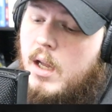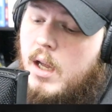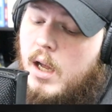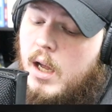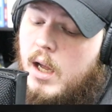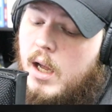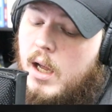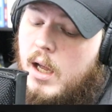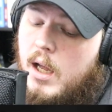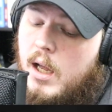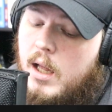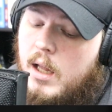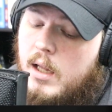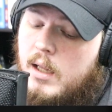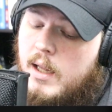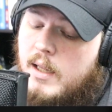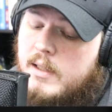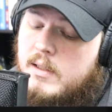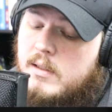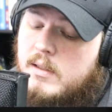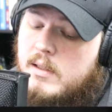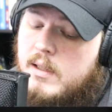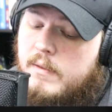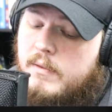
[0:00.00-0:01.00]

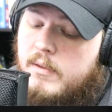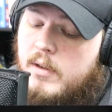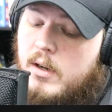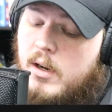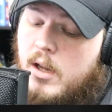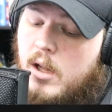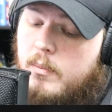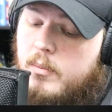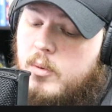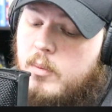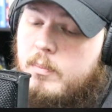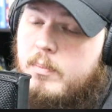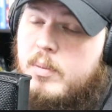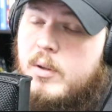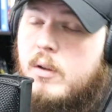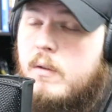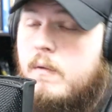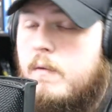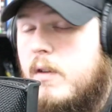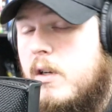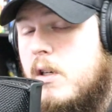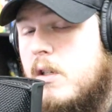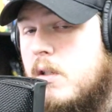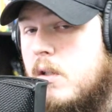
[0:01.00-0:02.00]
Lots of stuff there to help you build,
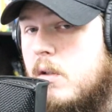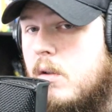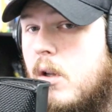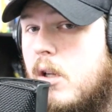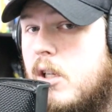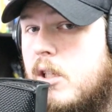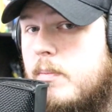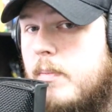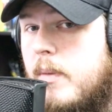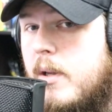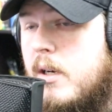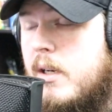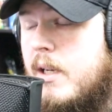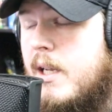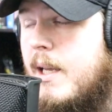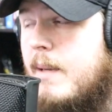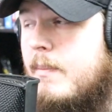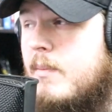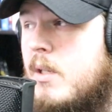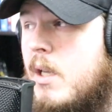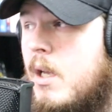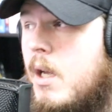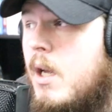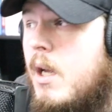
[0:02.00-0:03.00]
finish, and launch better
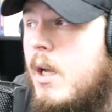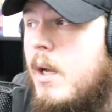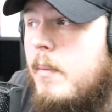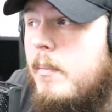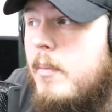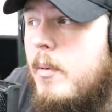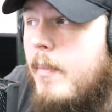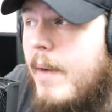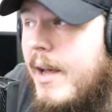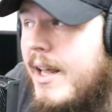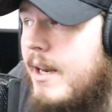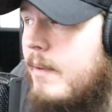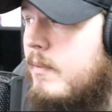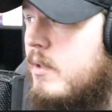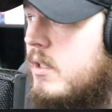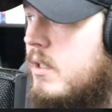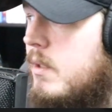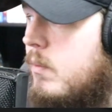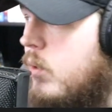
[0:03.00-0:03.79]
games. But my name is Tim